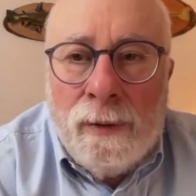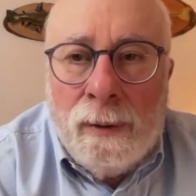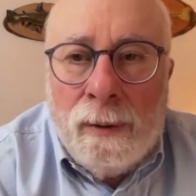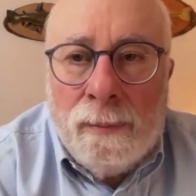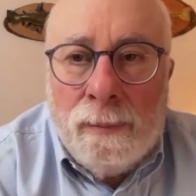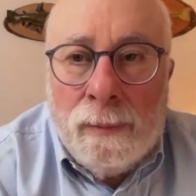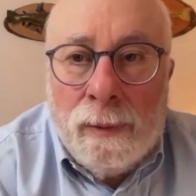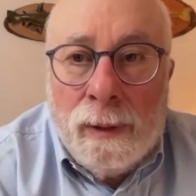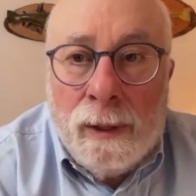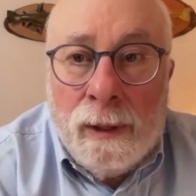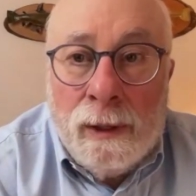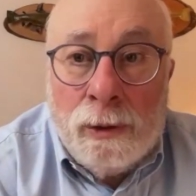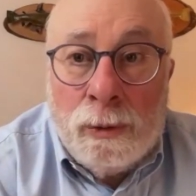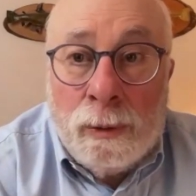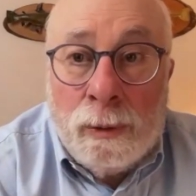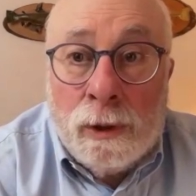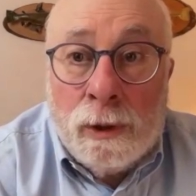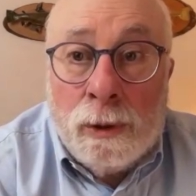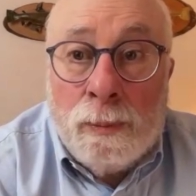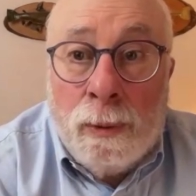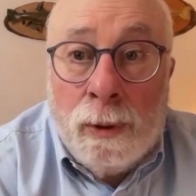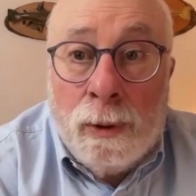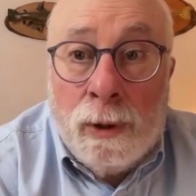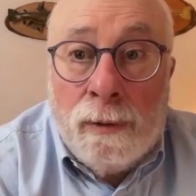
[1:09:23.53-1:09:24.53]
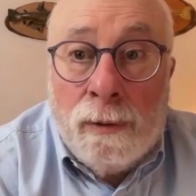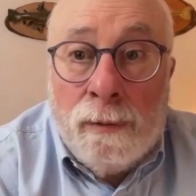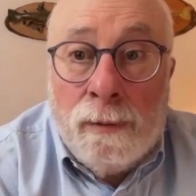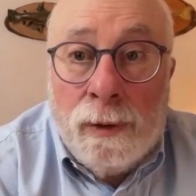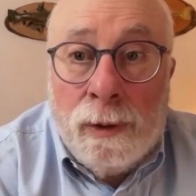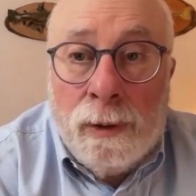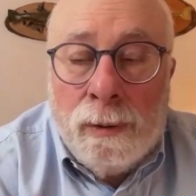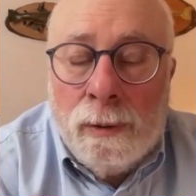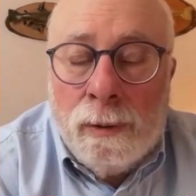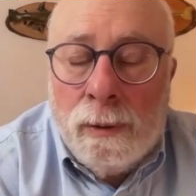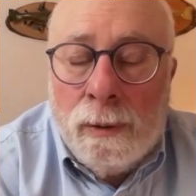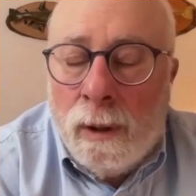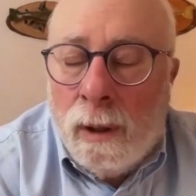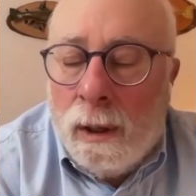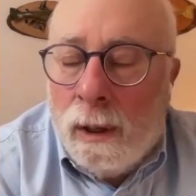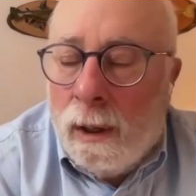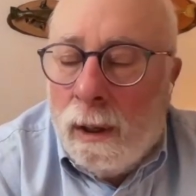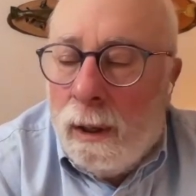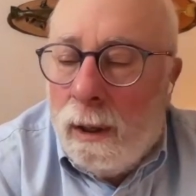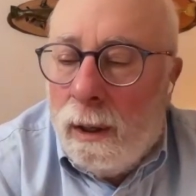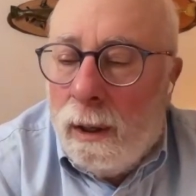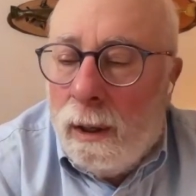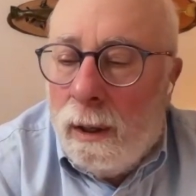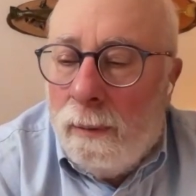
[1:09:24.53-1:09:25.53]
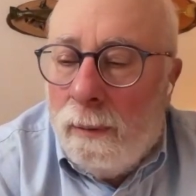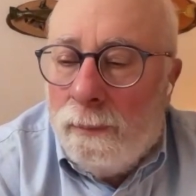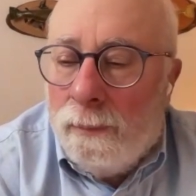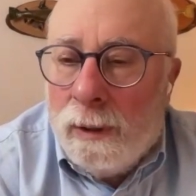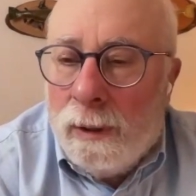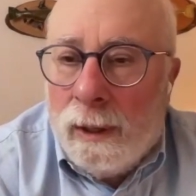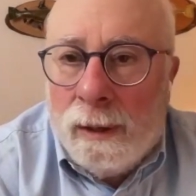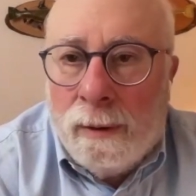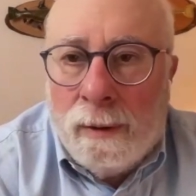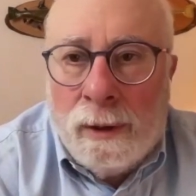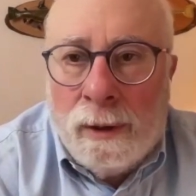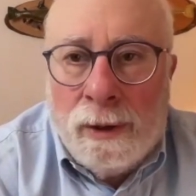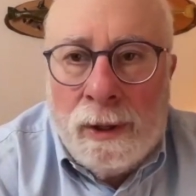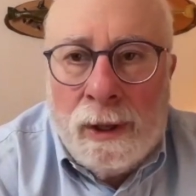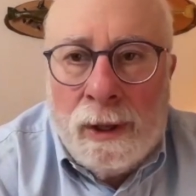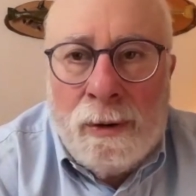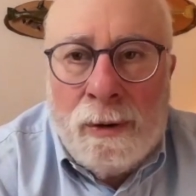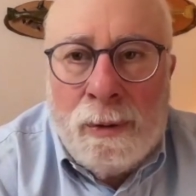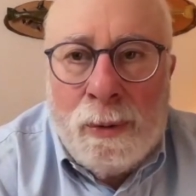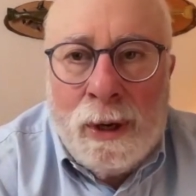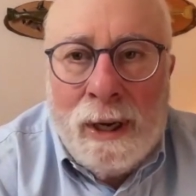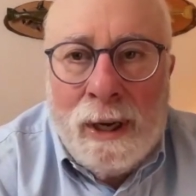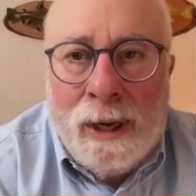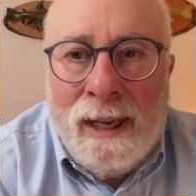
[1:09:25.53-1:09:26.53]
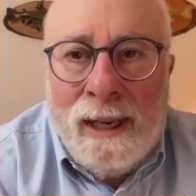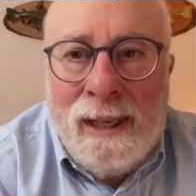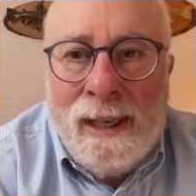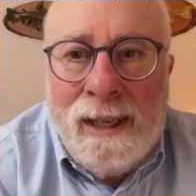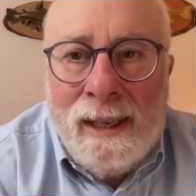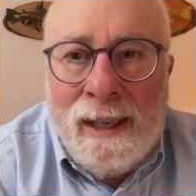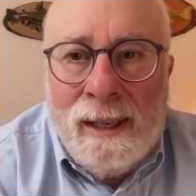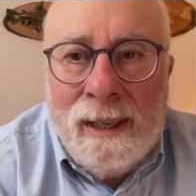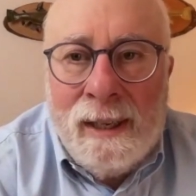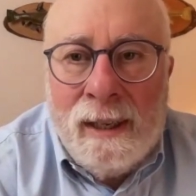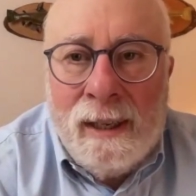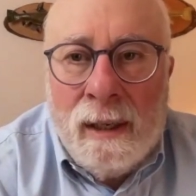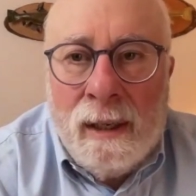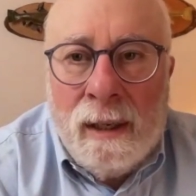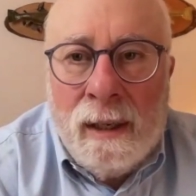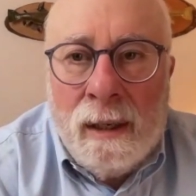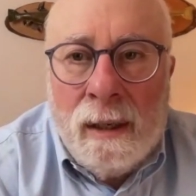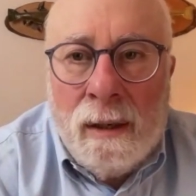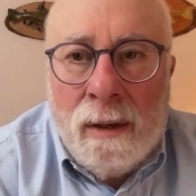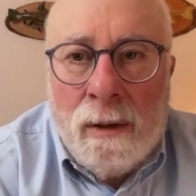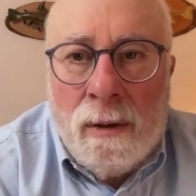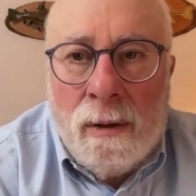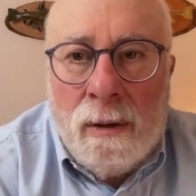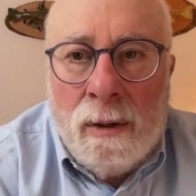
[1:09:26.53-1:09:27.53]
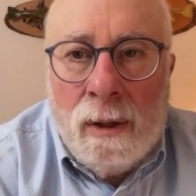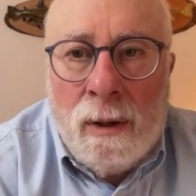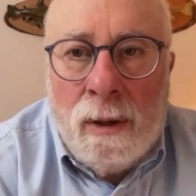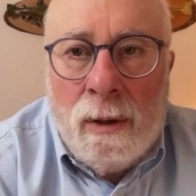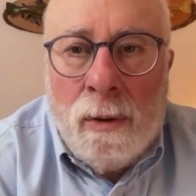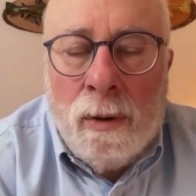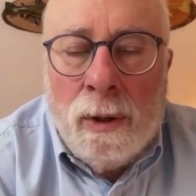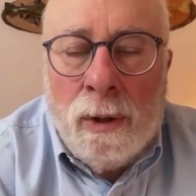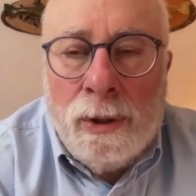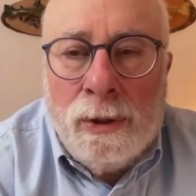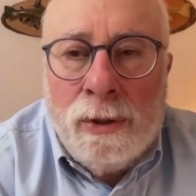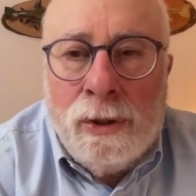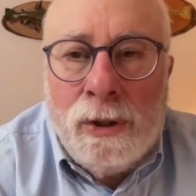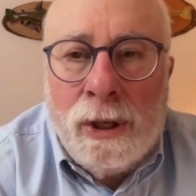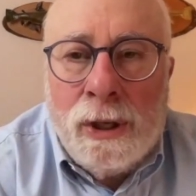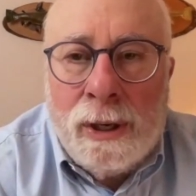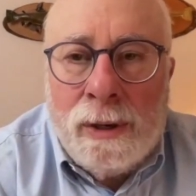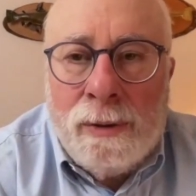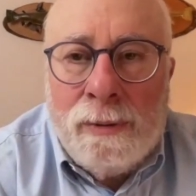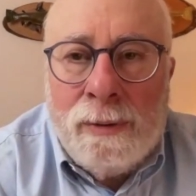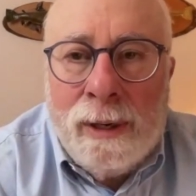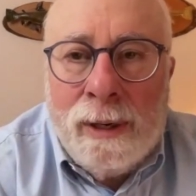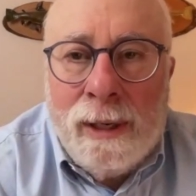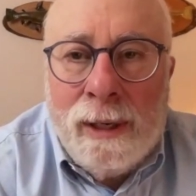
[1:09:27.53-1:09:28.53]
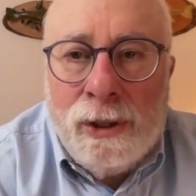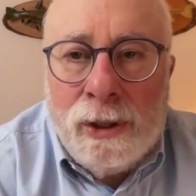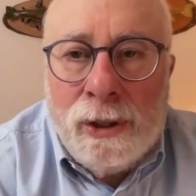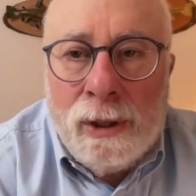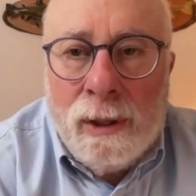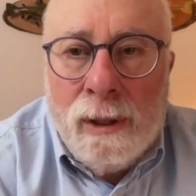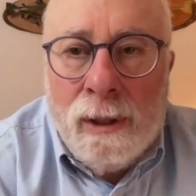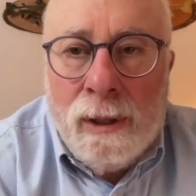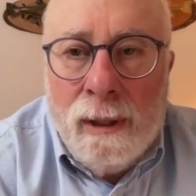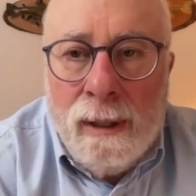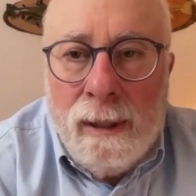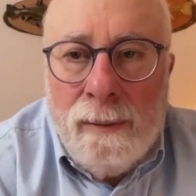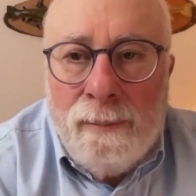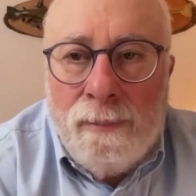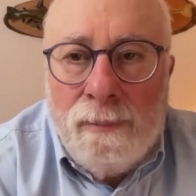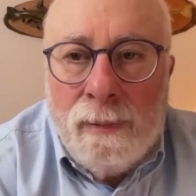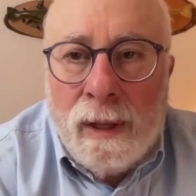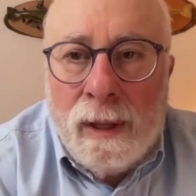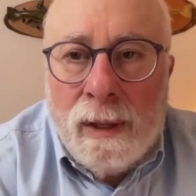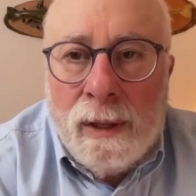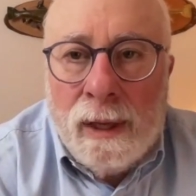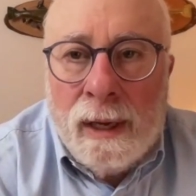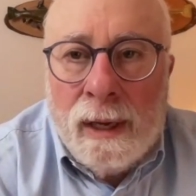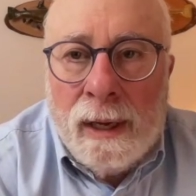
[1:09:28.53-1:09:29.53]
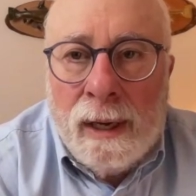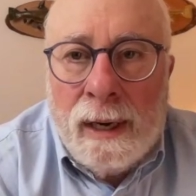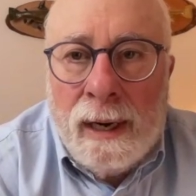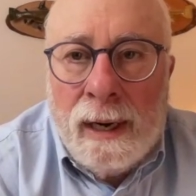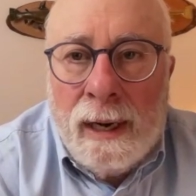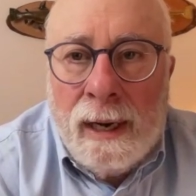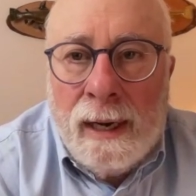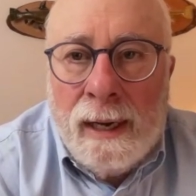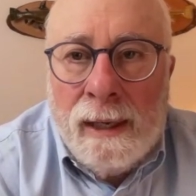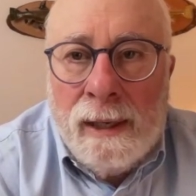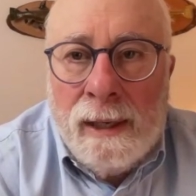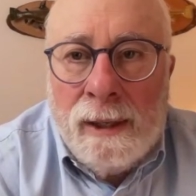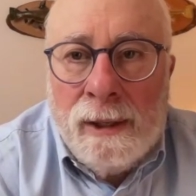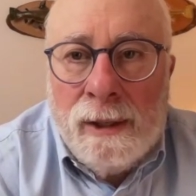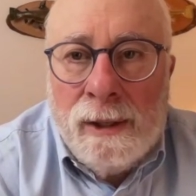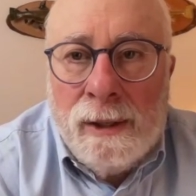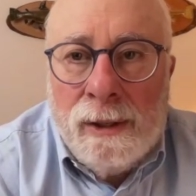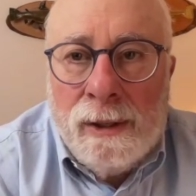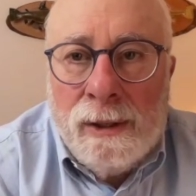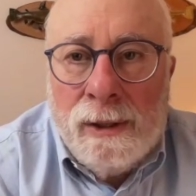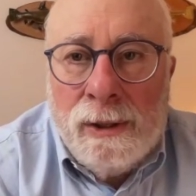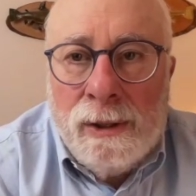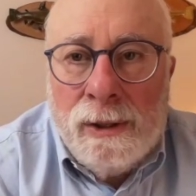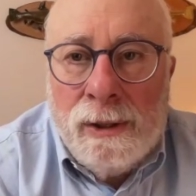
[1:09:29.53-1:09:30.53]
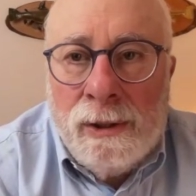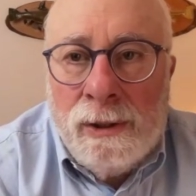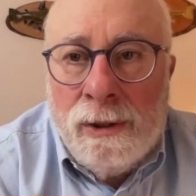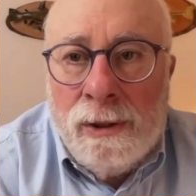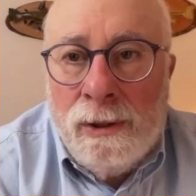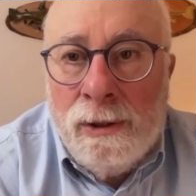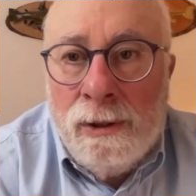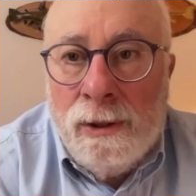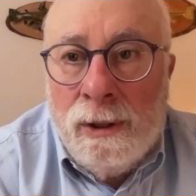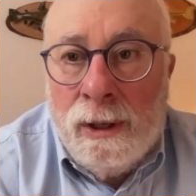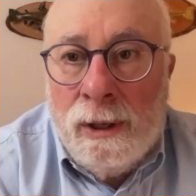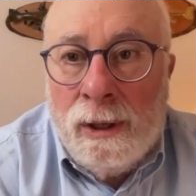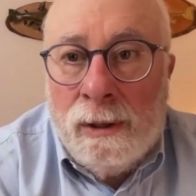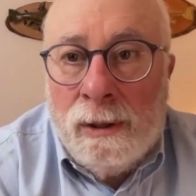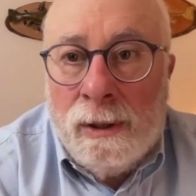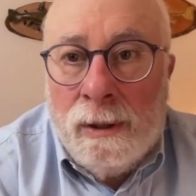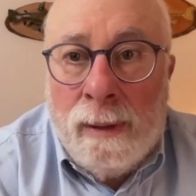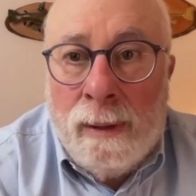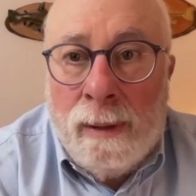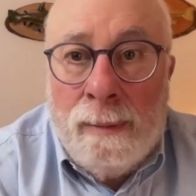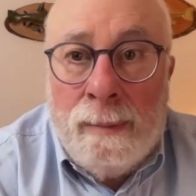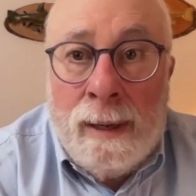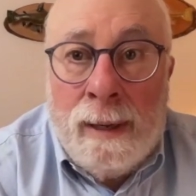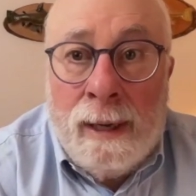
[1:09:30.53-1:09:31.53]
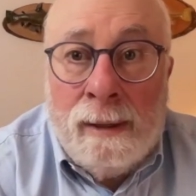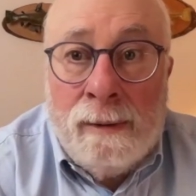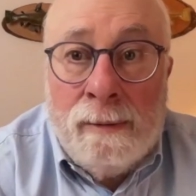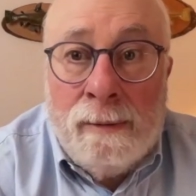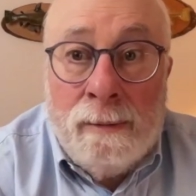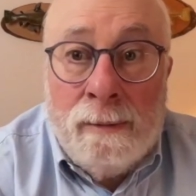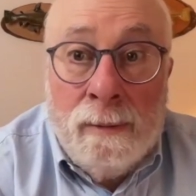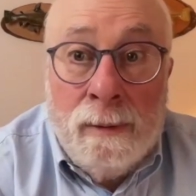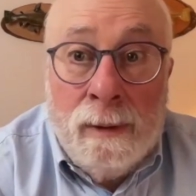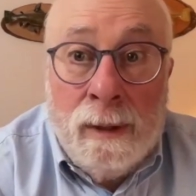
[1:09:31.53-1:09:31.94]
from Israel's point of view. Are they creating a whole other generation that has, that may make,